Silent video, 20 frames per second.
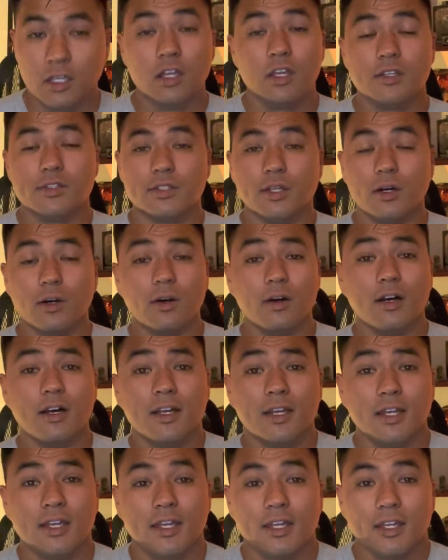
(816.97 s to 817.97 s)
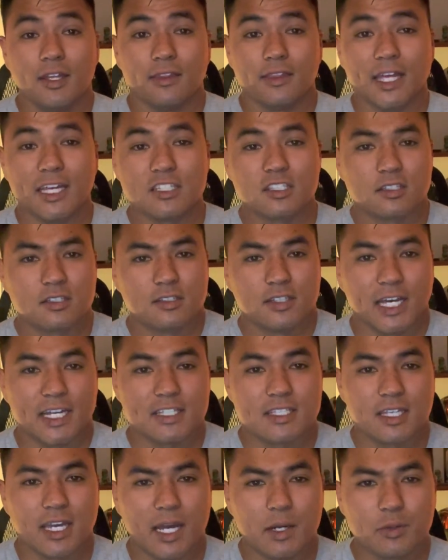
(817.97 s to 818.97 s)
So
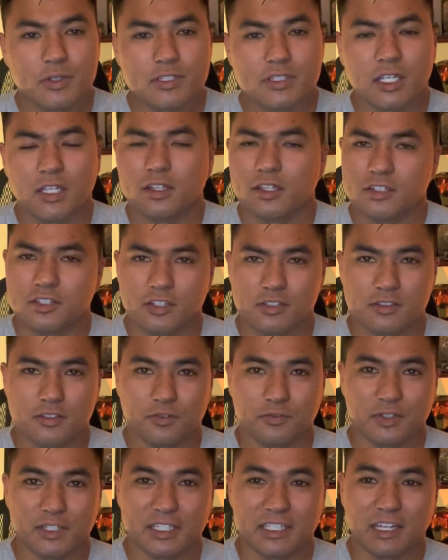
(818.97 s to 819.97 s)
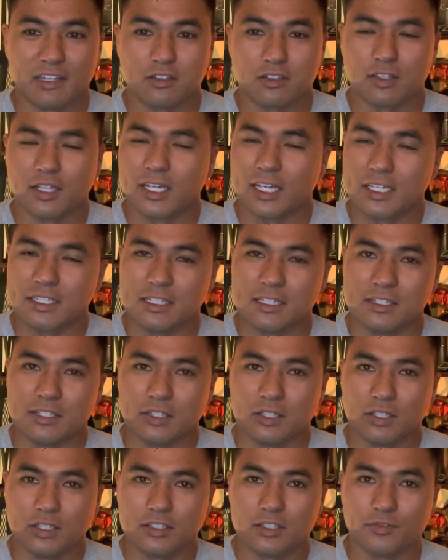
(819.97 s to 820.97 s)
that's I would say the gist of it. That's a lot of
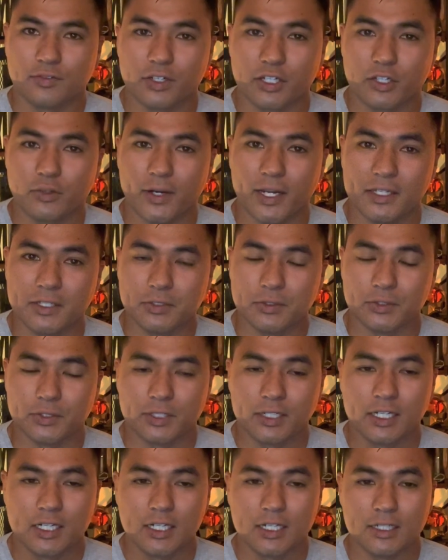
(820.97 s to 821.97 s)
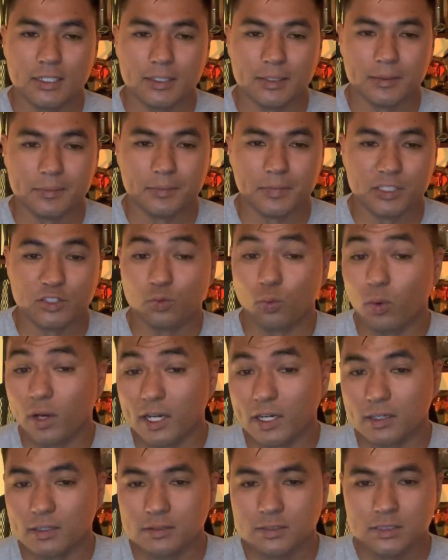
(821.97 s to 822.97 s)
detail. It's very granular as
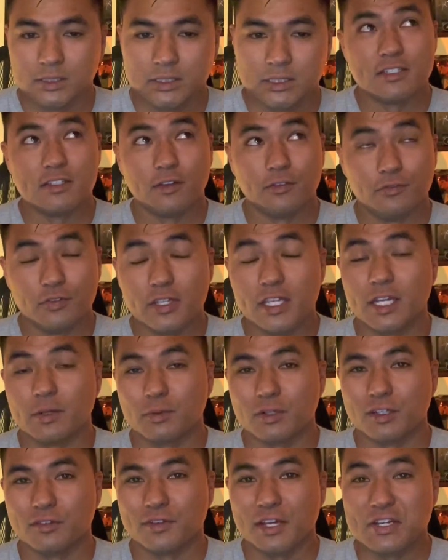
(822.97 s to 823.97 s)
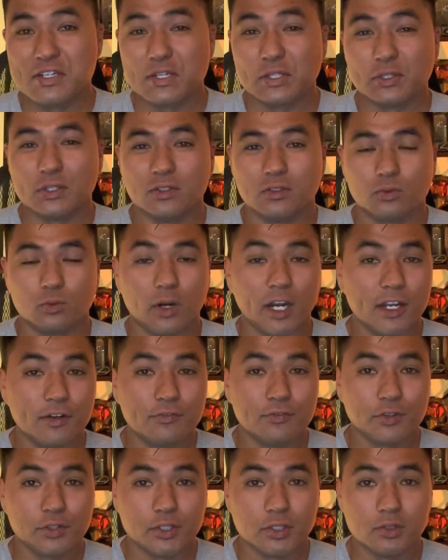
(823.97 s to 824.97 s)
well. Is the VA renovation loan right
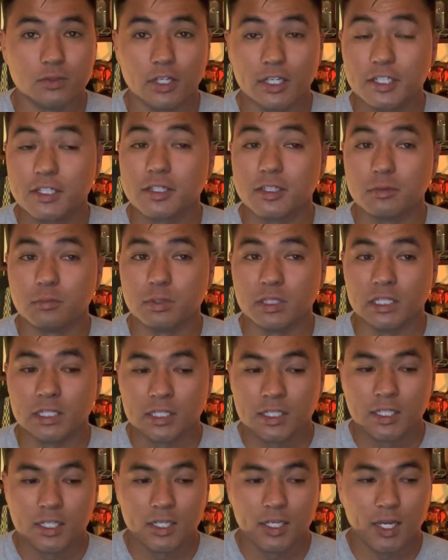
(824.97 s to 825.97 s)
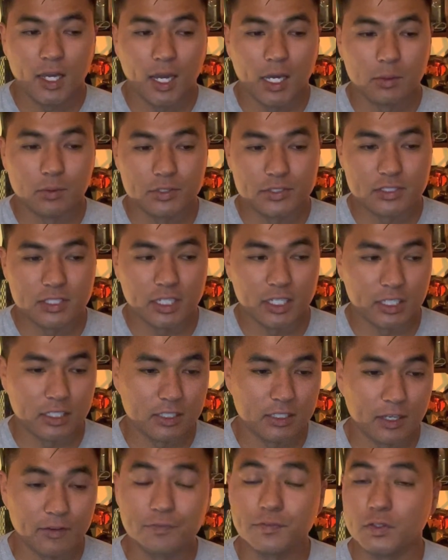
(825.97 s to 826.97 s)
for you? It could be. I would say
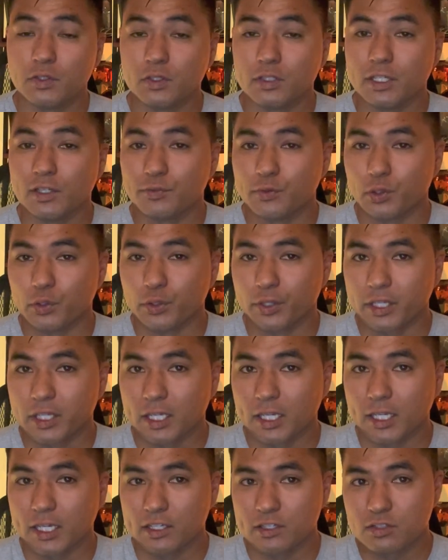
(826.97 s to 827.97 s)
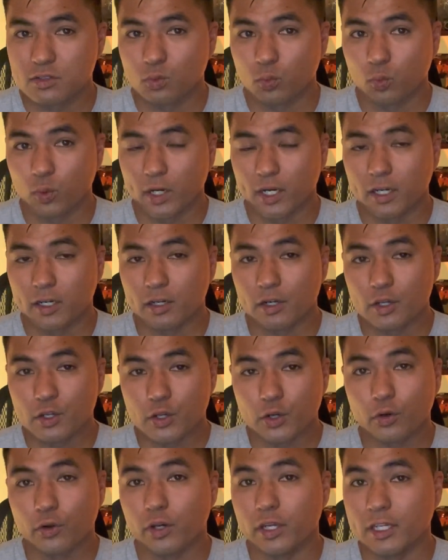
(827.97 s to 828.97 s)
definitely if you're in the case where
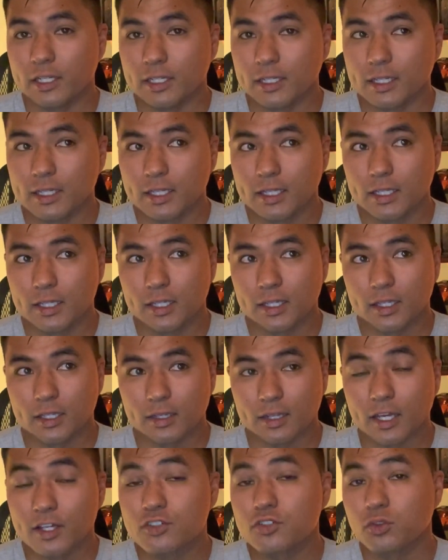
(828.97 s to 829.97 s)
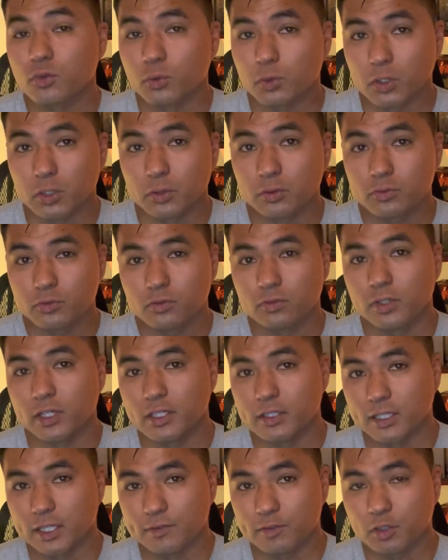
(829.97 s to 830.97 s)
you're in an escrow,
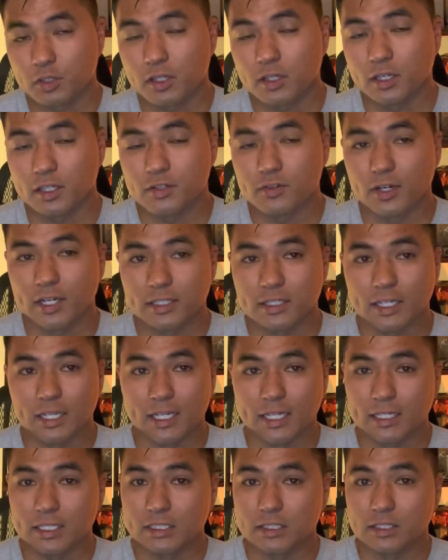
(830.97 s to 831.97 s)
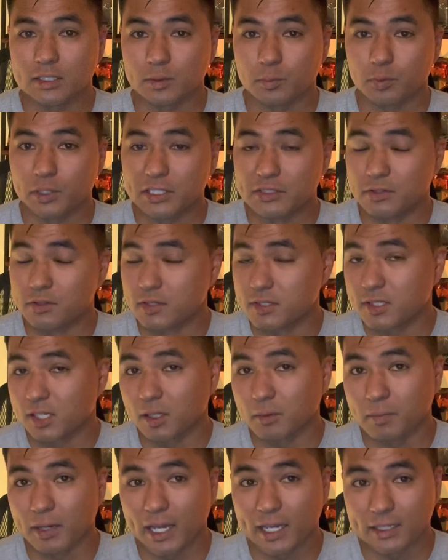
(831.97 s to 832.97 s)
right? You have the contract and the appraiser just
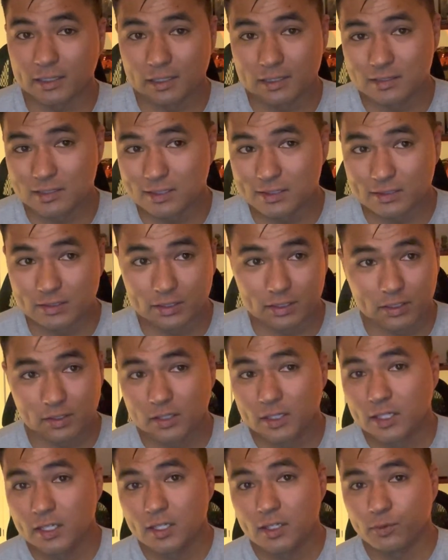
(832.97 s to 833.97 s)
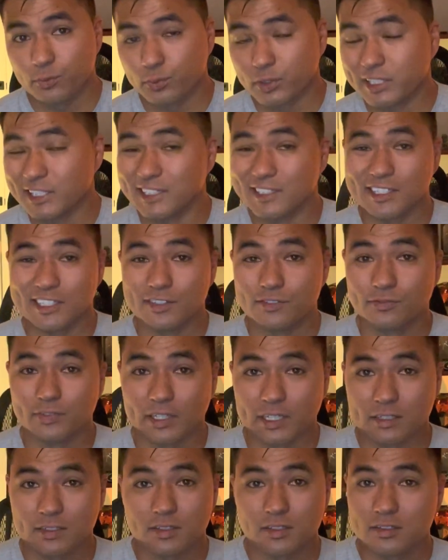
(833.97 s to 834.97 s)
came back and it says, look, we need these
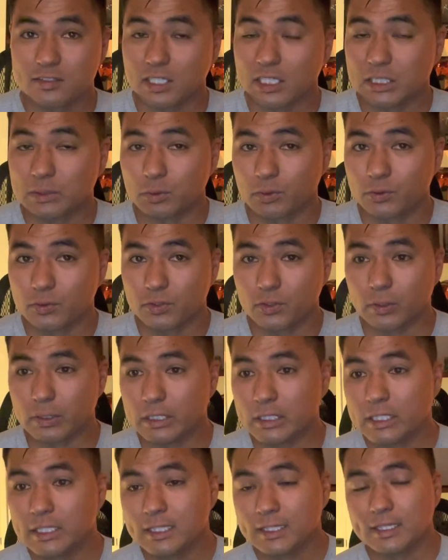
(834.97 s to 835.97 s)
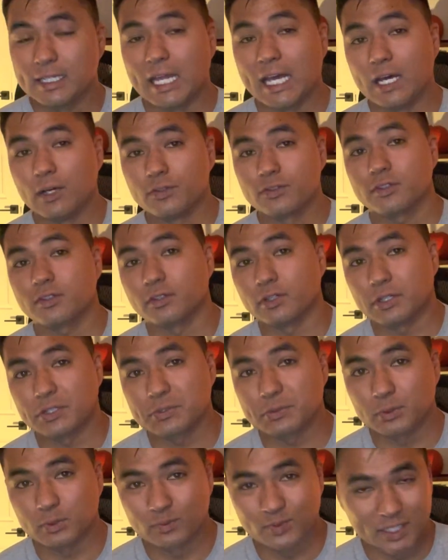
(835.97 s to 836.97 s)
fixed. Seller won't do it. Now skirt
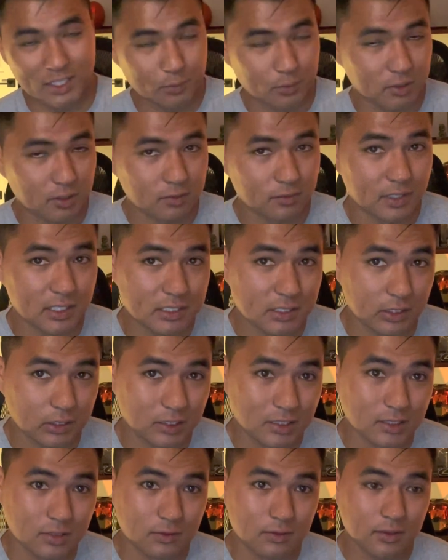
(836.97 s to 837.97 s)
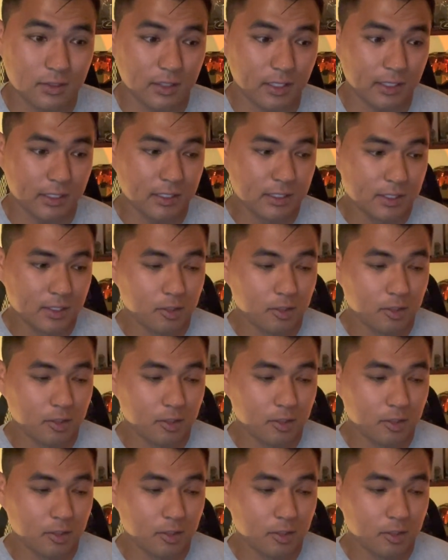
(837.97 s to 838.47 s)
to a VA renovation loan, okay?